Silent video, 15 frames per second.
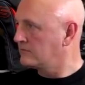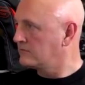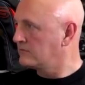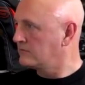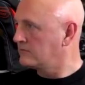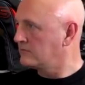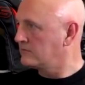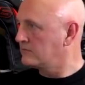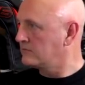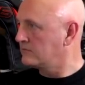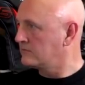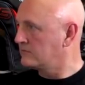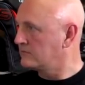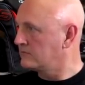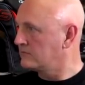
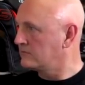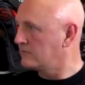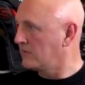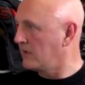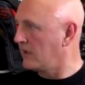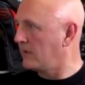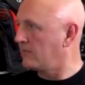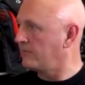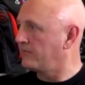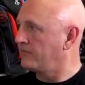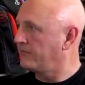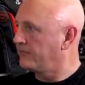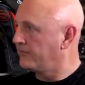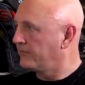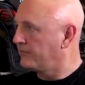
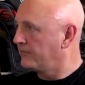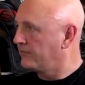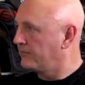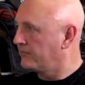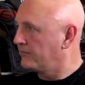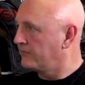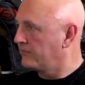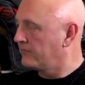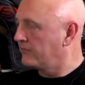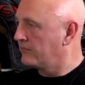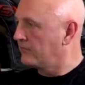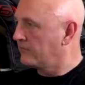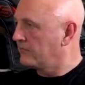This person isn't speaking.